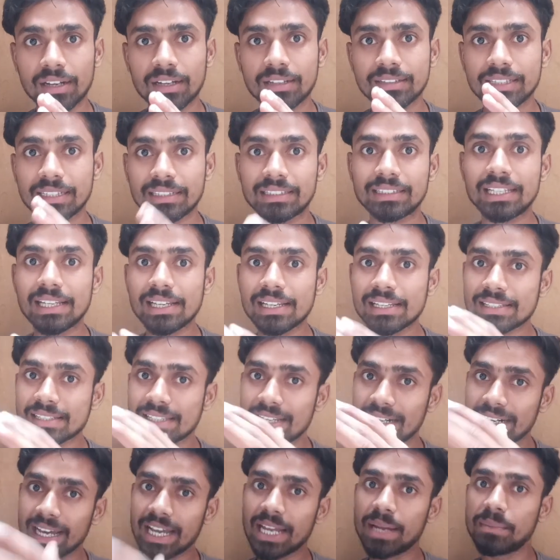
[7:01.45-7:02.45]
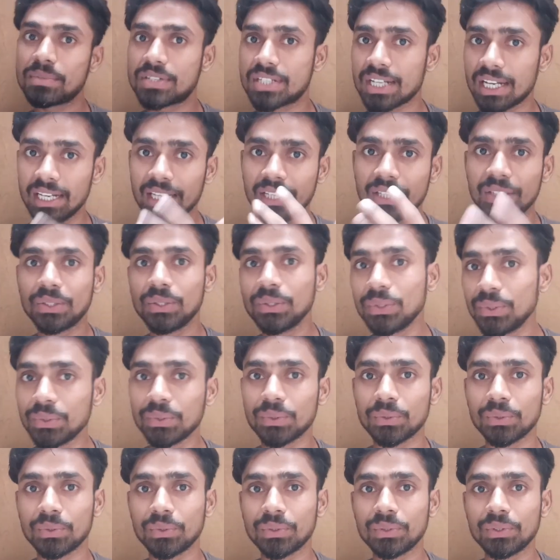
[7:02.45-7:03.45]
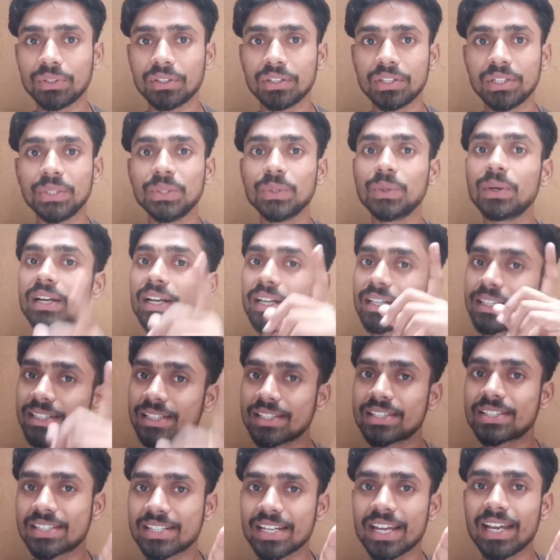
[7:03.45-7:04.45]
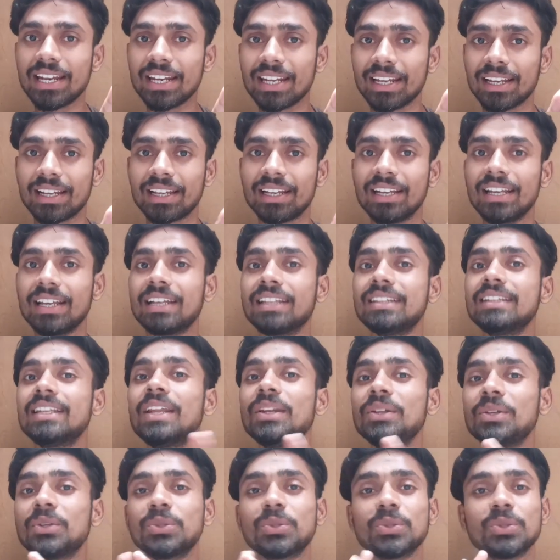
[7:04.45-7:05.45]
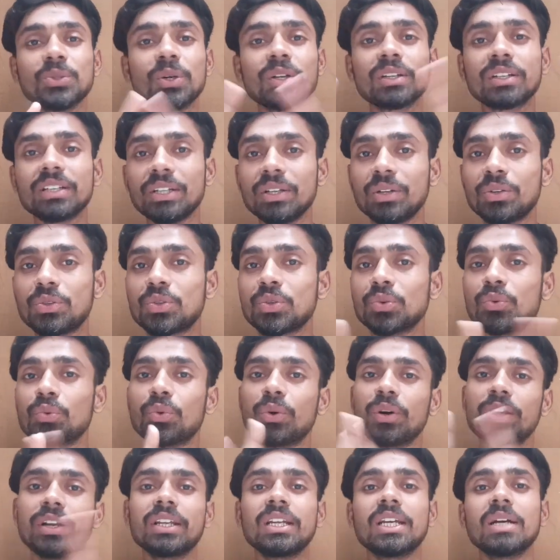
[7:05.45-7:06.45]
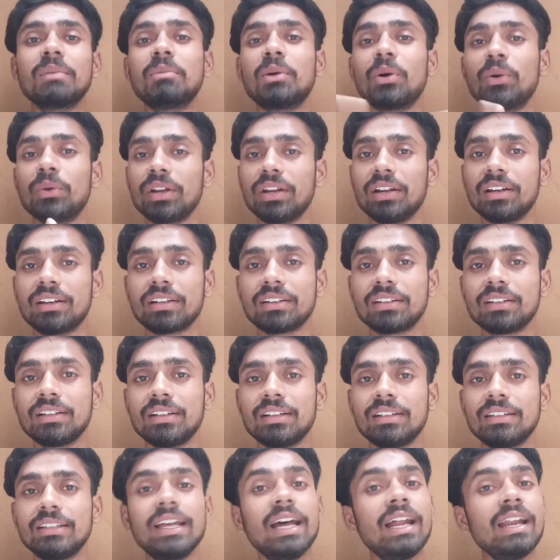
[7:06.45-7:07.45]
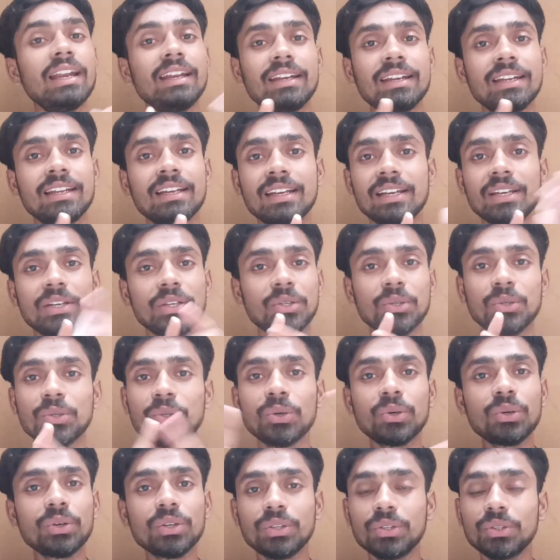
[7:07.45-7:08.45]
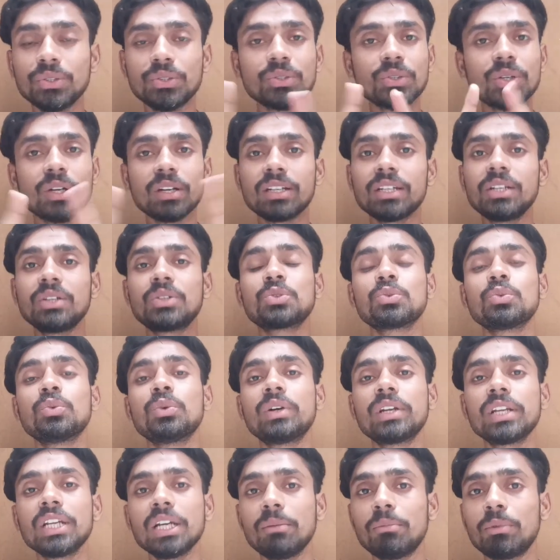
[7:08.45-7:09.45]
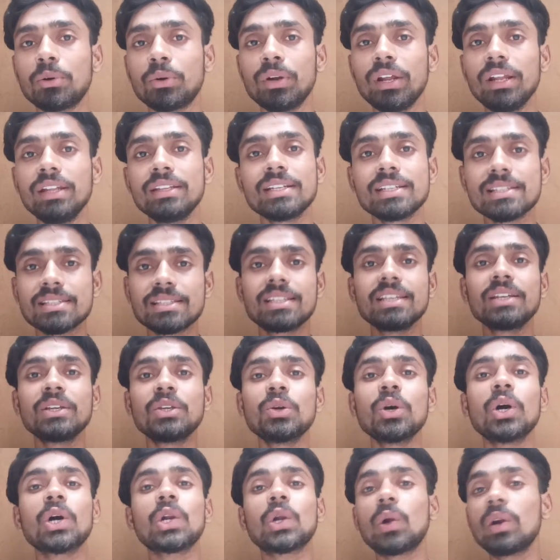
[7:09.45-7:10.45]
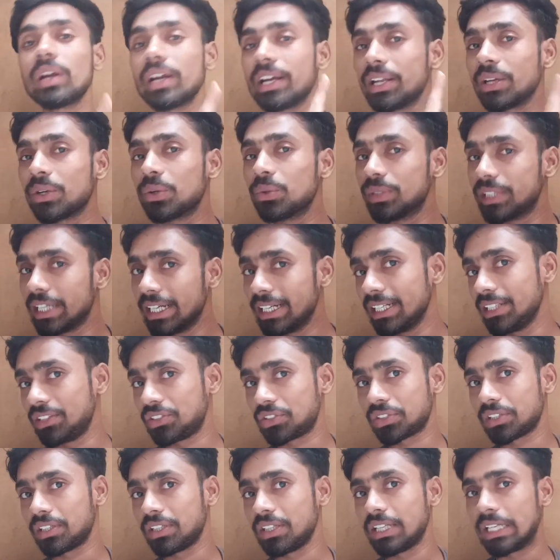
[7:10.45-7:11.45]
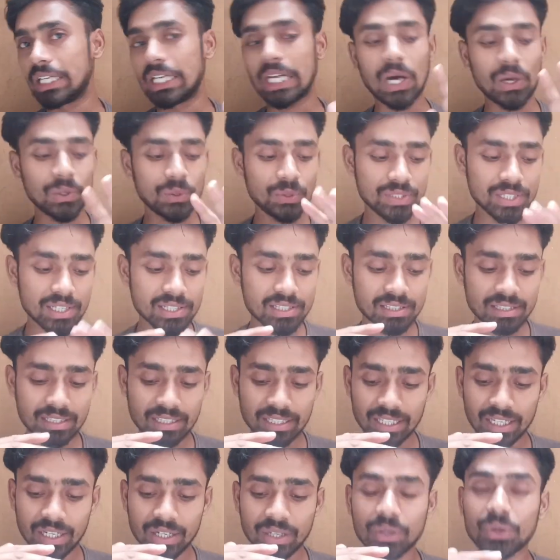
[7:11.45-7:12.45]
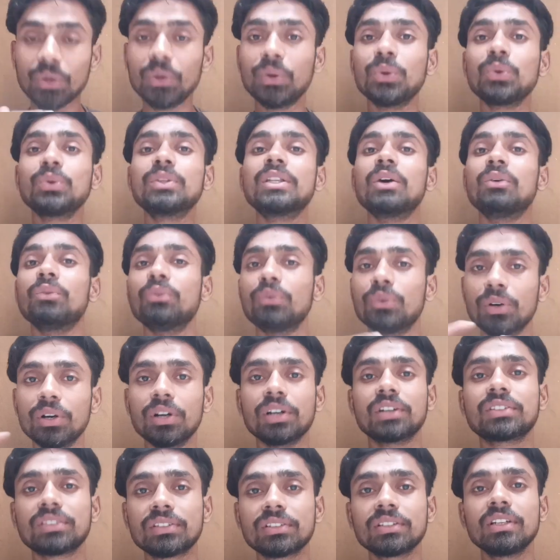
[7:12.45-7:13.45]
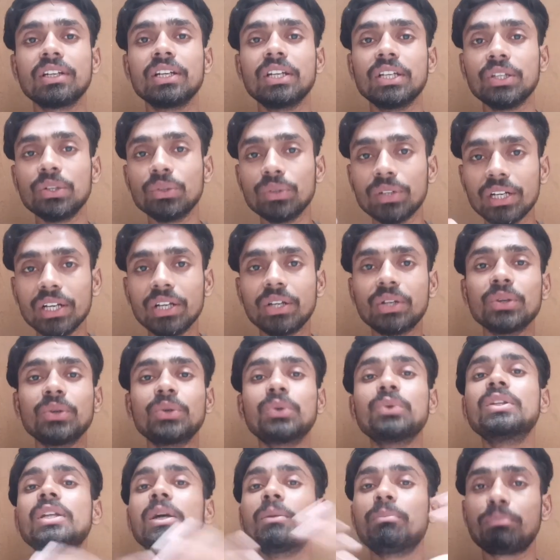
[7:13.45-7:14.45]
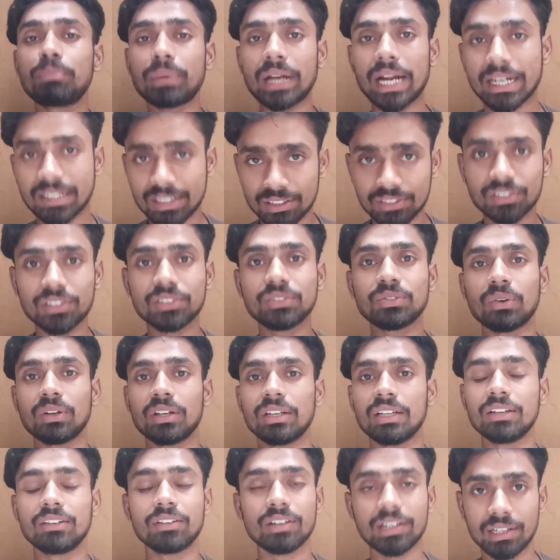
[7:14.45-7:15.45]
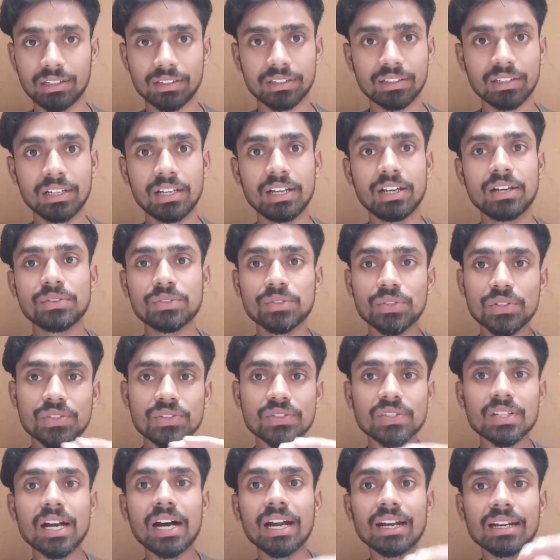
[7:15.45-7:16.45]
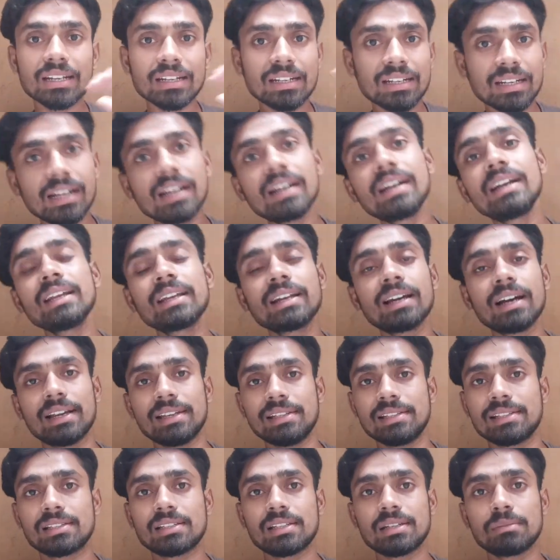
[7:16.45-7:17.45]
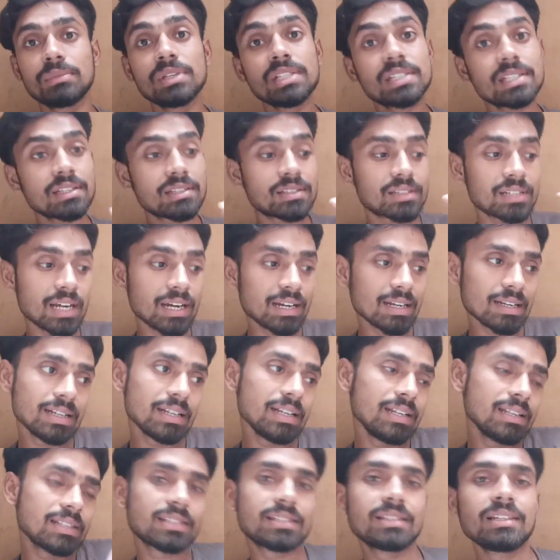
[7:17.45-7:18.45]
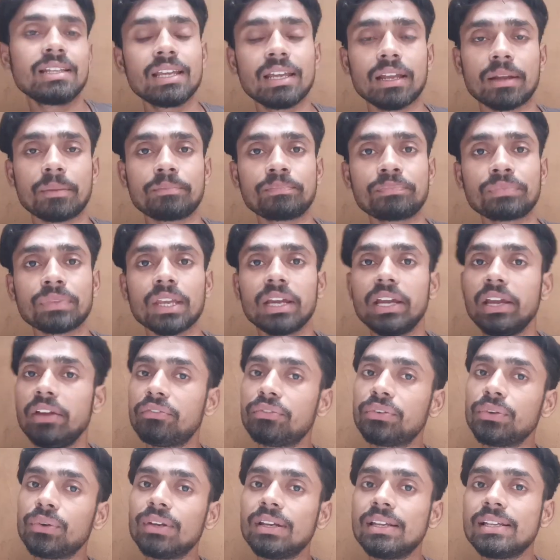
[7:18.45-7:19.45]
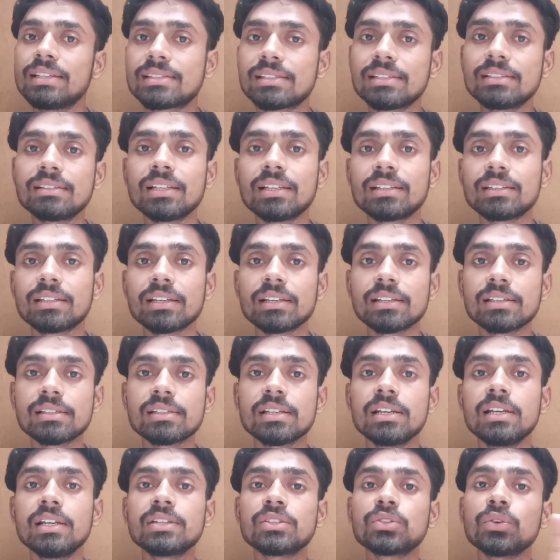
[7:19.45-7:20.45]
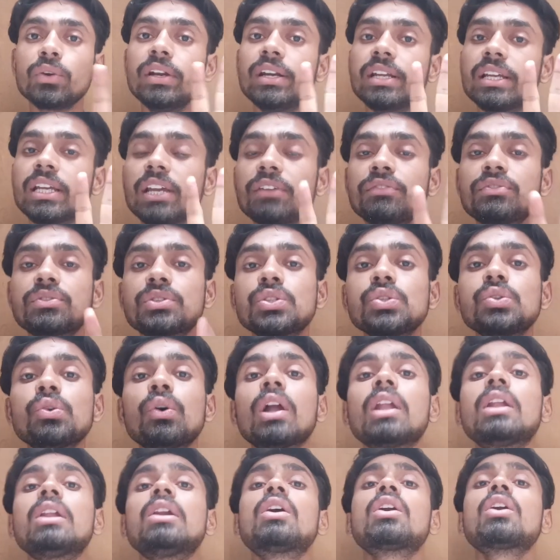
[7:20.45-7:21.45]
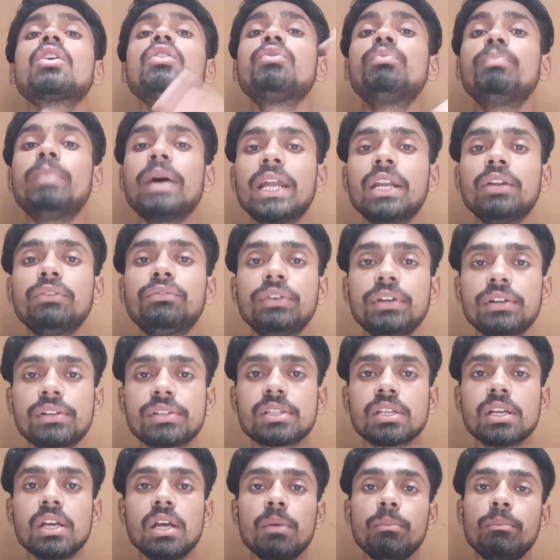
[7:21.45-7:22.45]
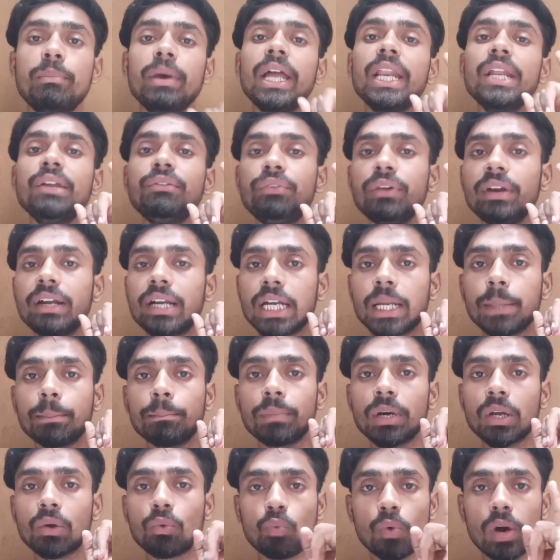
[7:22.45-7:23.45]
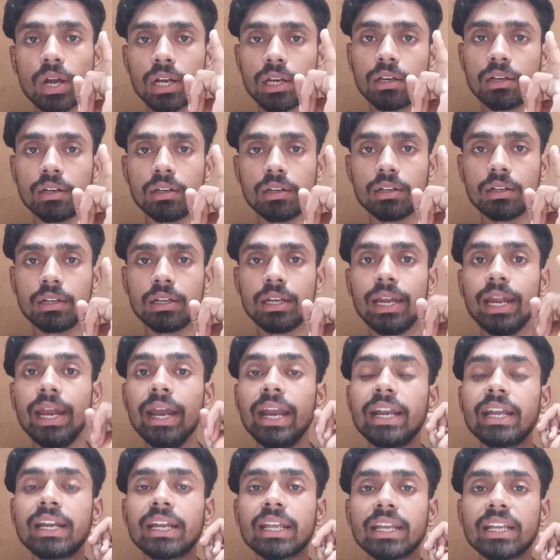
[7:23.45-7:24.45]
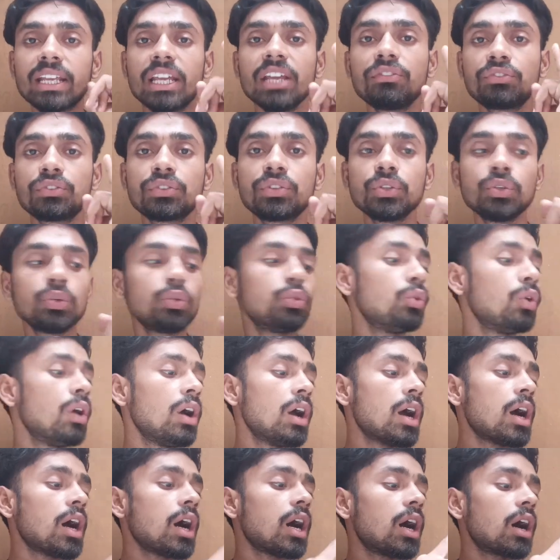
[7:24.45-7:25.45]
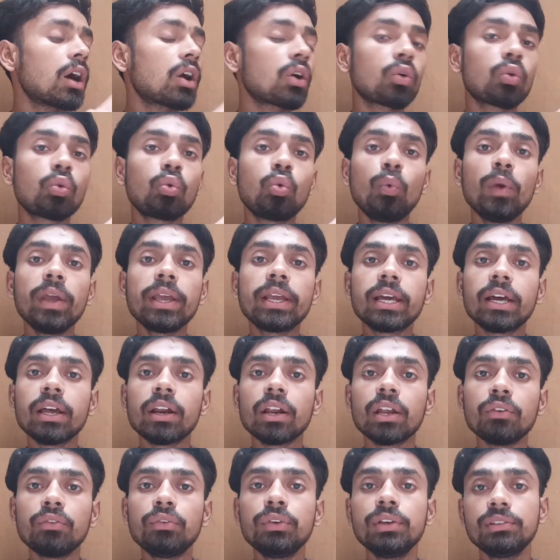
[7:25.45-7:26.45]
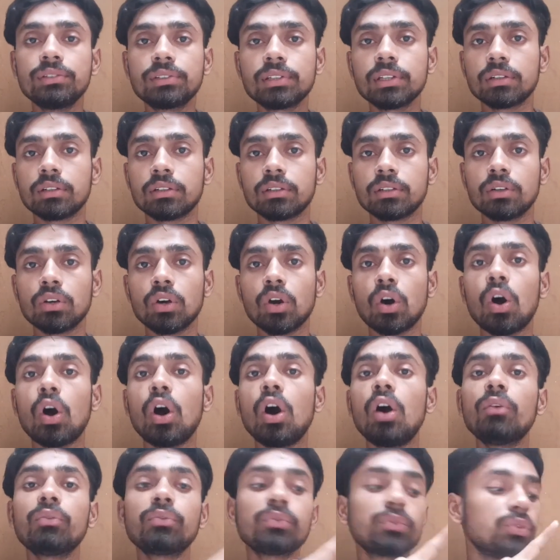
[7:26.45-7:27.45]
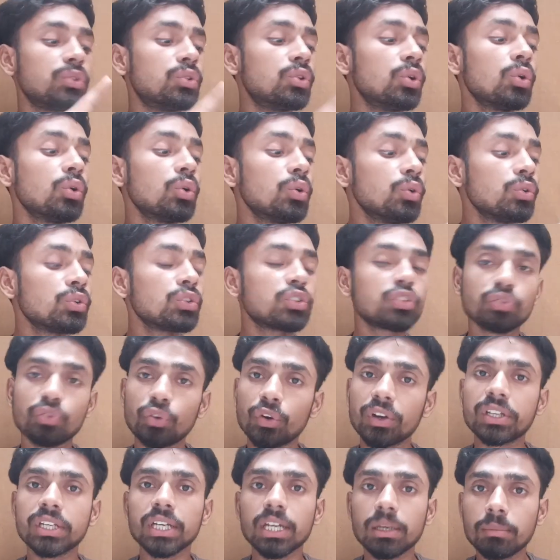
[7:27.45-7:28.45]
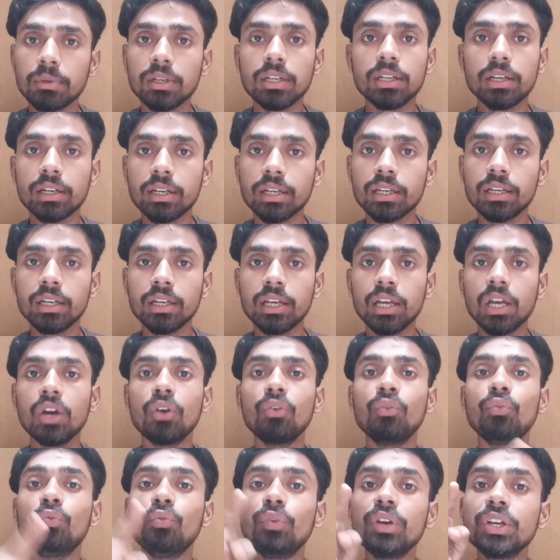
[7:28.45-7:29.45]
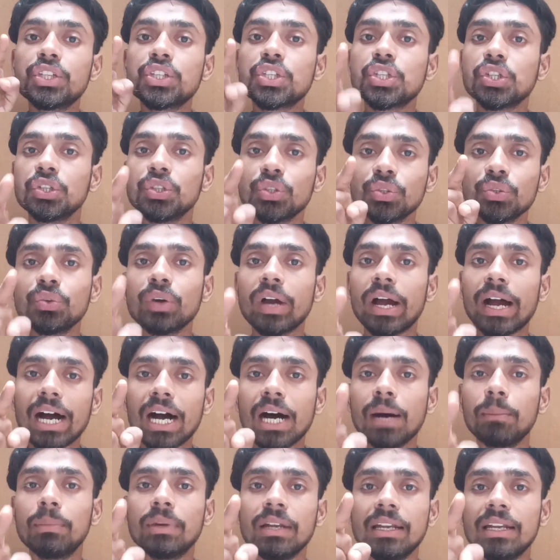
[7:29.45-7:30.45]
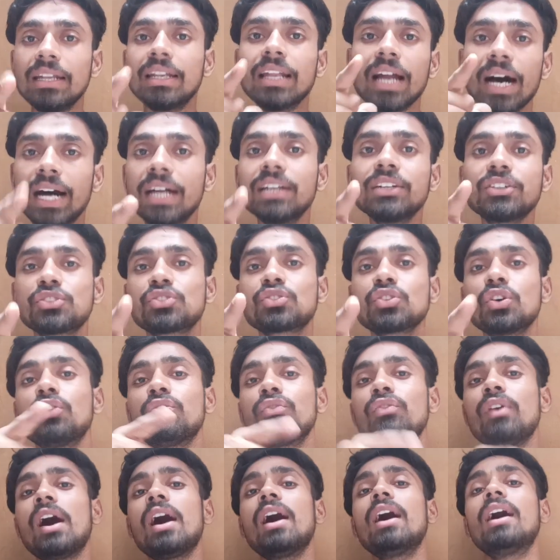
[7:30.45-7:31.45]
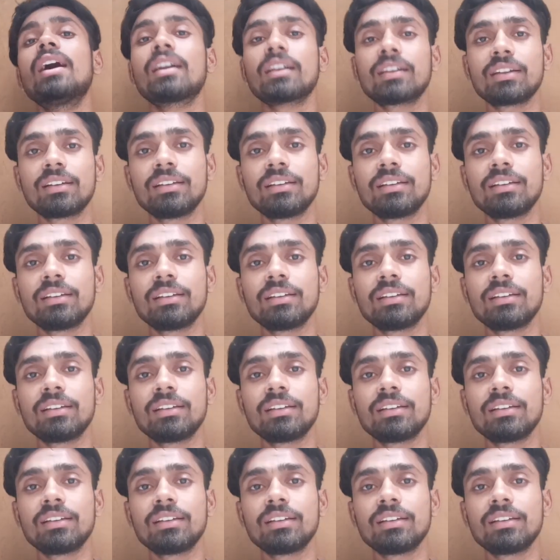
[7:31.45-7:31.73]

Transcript: the things that I am telling you, you are understanding, then you do not need to worry about it. Then you do not need to worry about it. Just think you are already good at it. Now you just need to do the works. You need to do the practices only, right? So start learning, guys. Means start listening. If you listen the things, so it gives you a lot of benefits. Benefit number one, it gives you a quick revision of those vocabulary which you have learned so far,